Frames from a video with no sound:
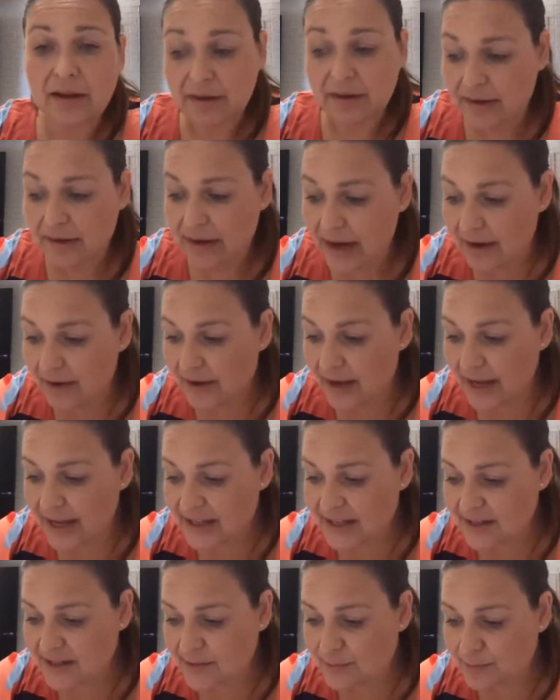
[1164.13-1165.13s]
Now,
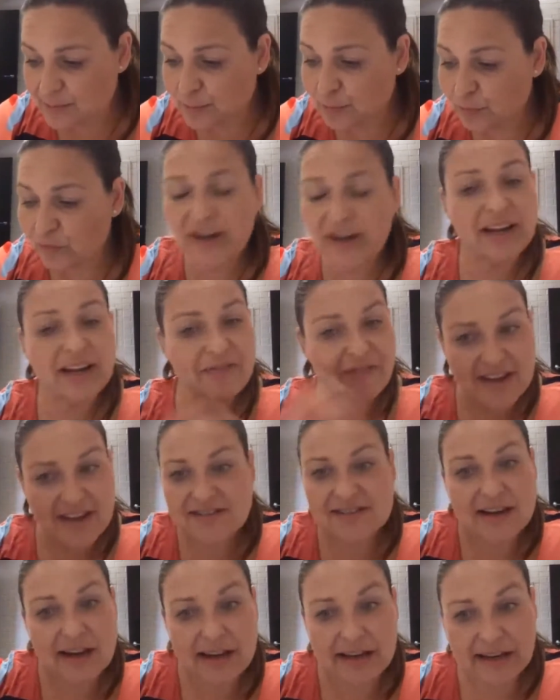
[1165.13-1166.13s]
it's really
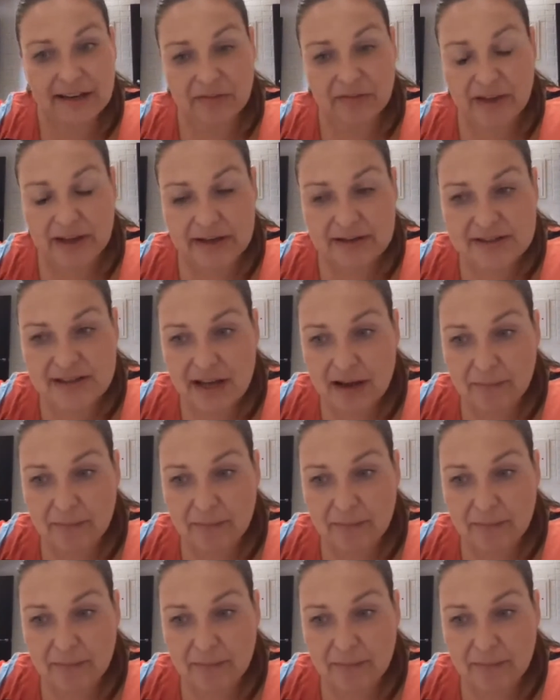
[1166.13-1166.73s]
fascinating that,